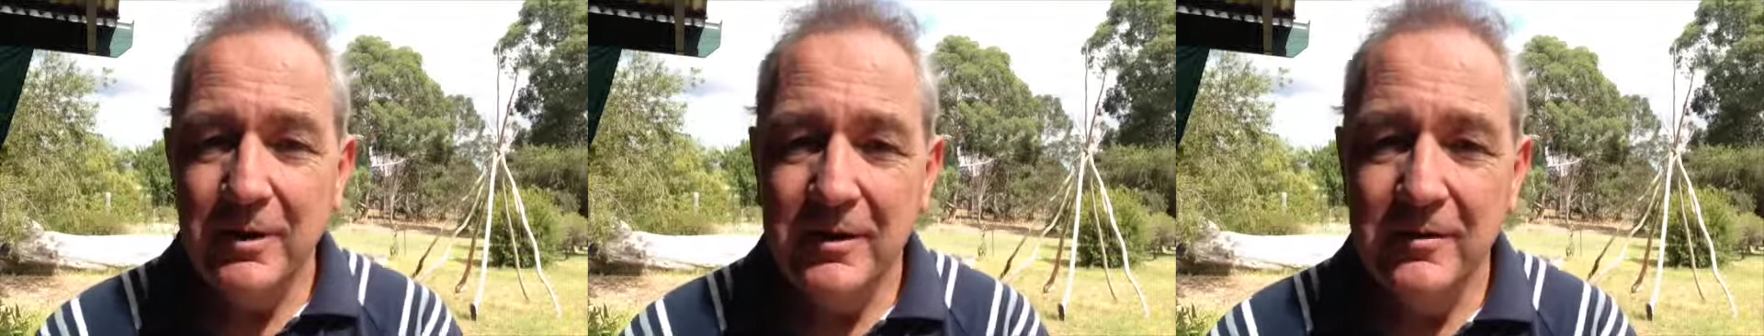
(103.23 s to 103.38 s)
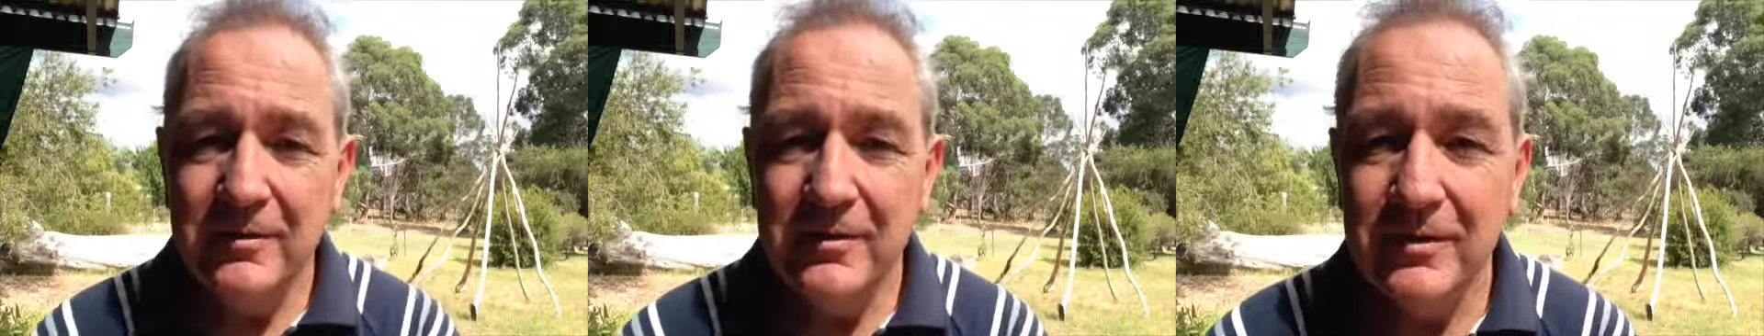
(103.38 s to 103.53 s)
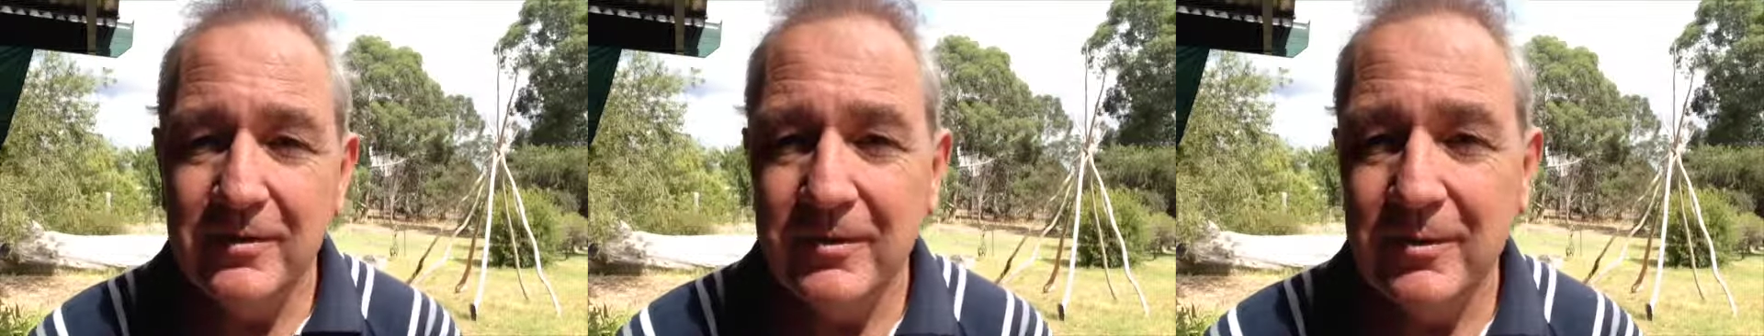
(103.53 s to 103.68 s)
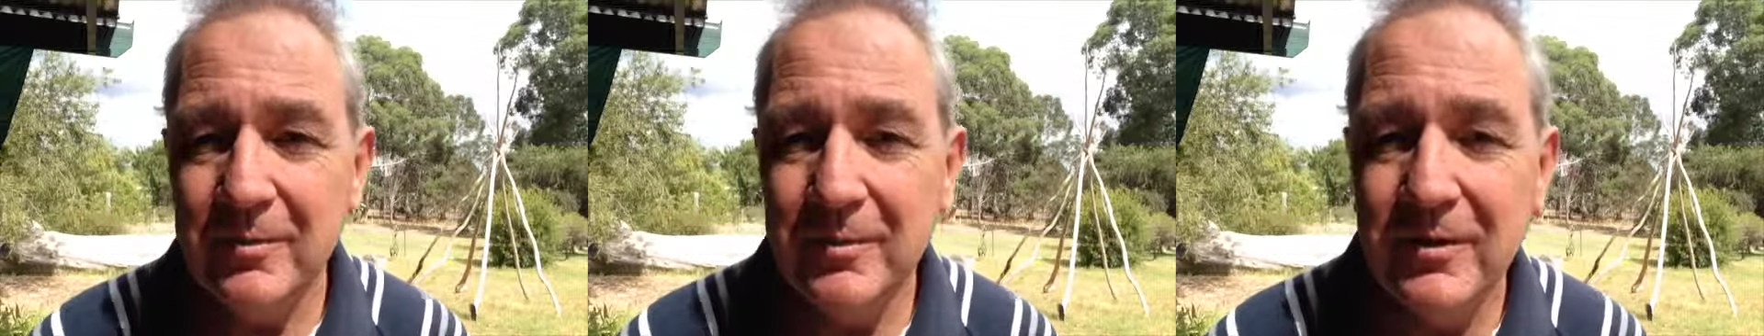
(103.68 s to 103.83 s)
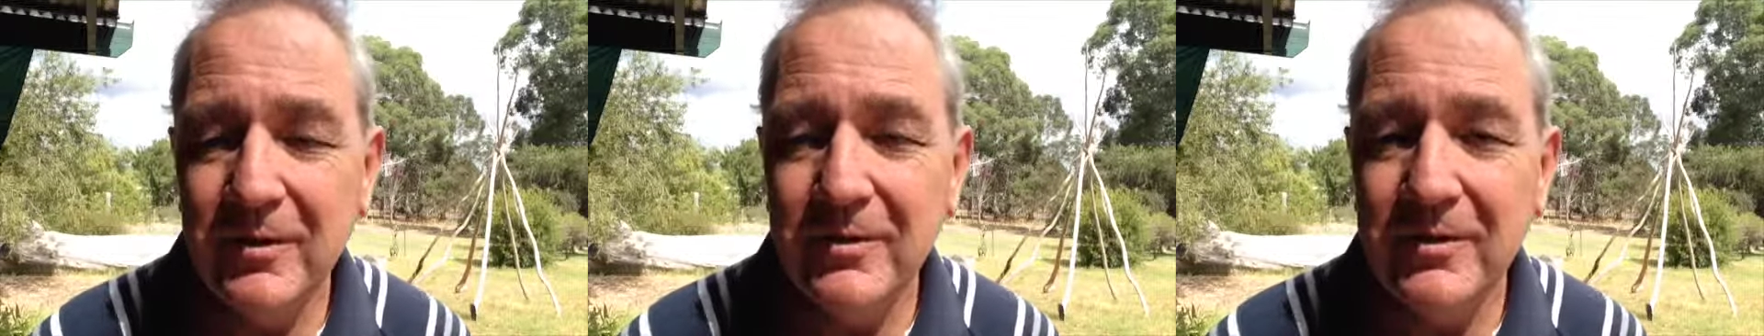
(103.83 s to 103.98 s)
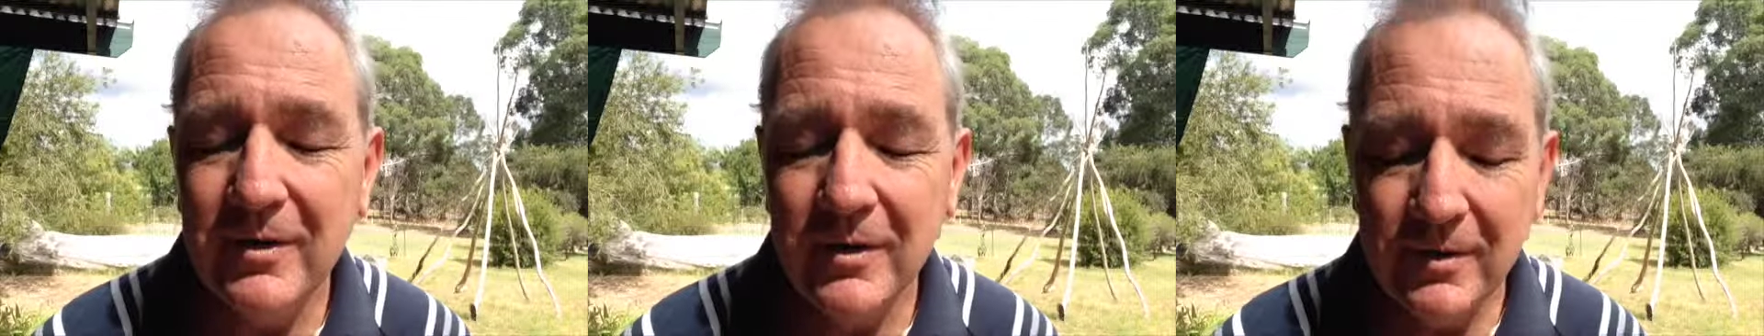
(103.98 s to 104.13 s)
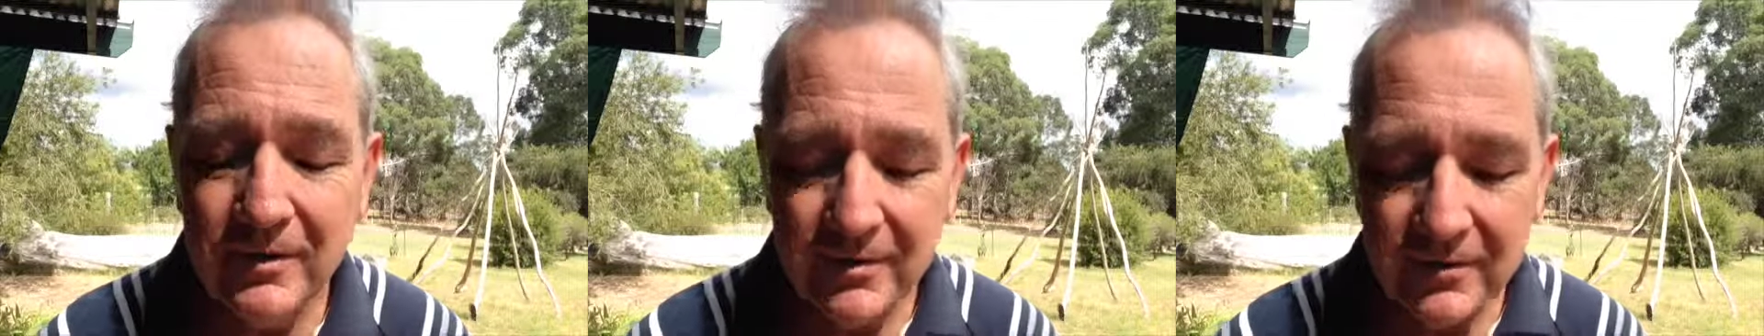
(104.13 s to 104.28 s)
belief systems
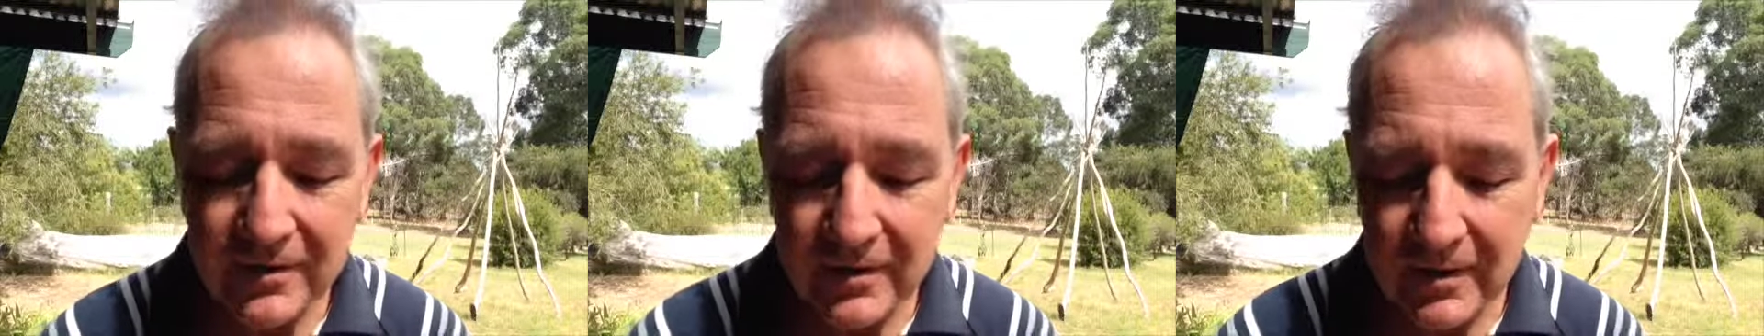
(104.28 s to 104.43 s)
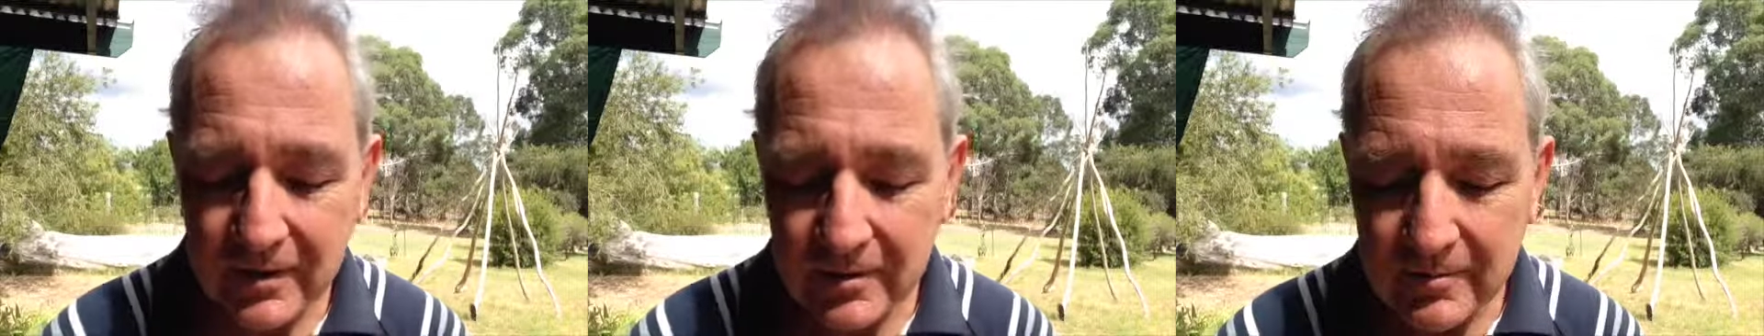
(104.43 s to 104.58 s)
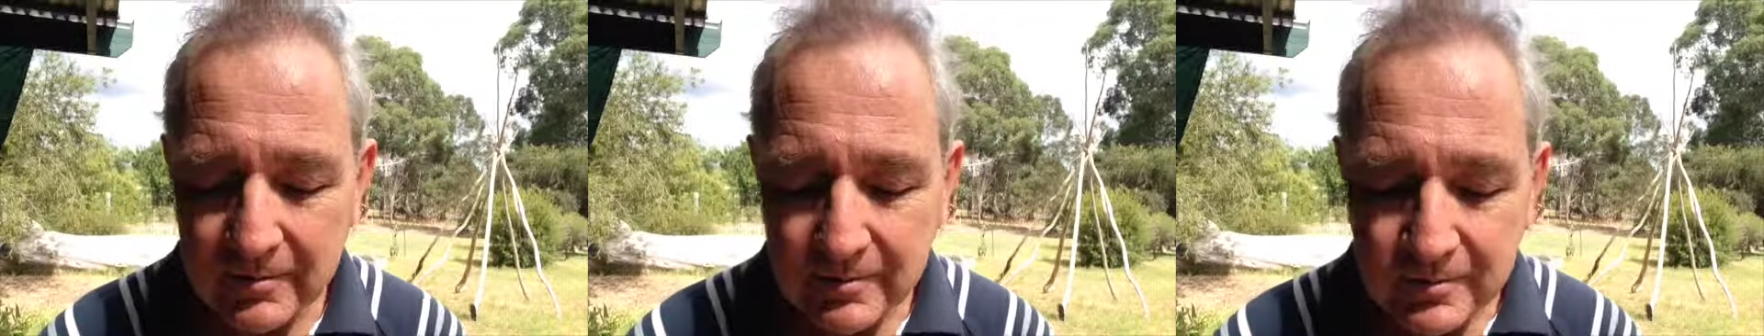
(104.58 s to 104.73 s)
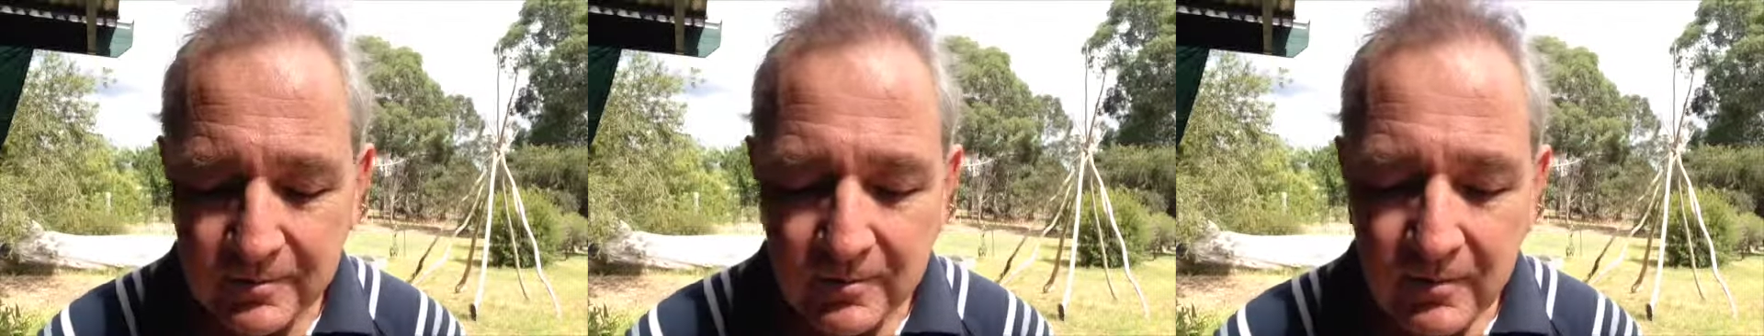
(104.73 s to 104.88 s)
and so on. So